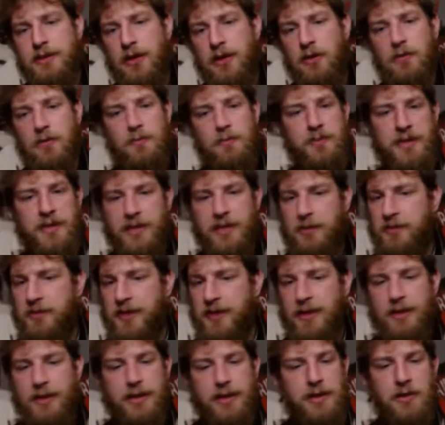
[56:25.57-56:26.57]
Don't pick up
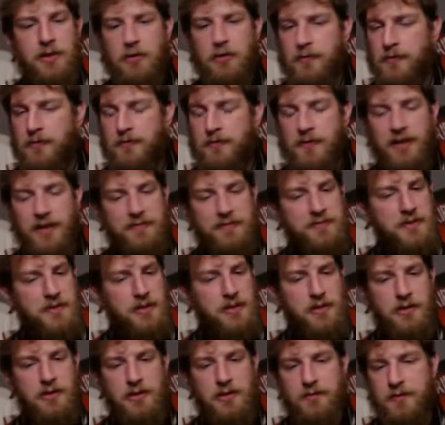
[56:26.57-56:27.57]
anything over 5 foot
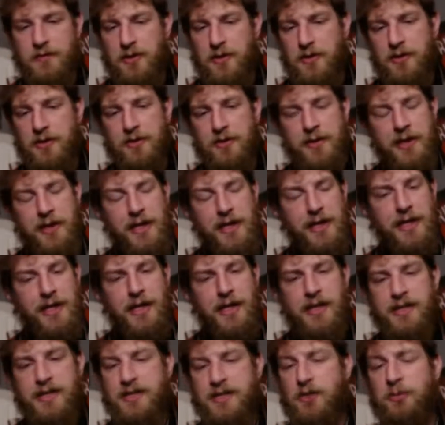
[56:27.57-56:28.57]
long if you're a new guy.
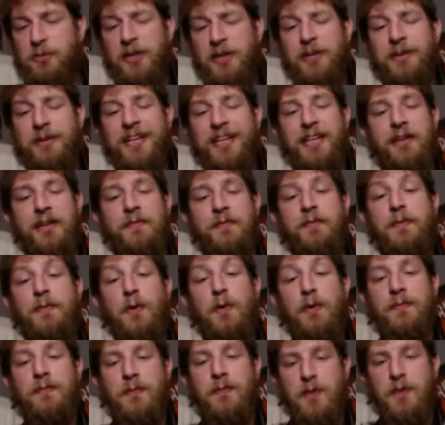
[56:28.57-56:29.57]
Don't pick up anything
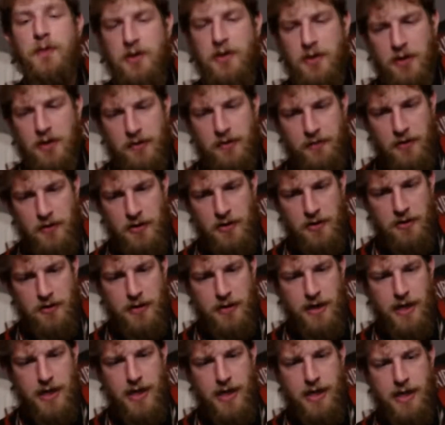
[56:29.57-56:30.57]
4 foot long if you're a new
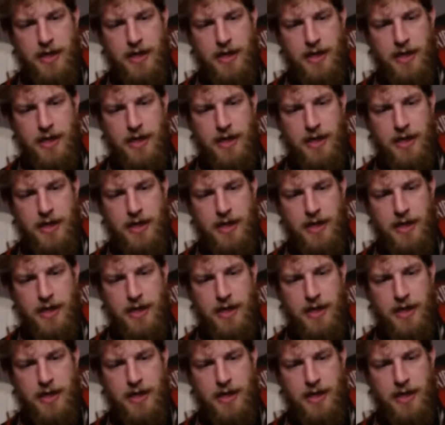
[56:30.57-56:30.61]
guy,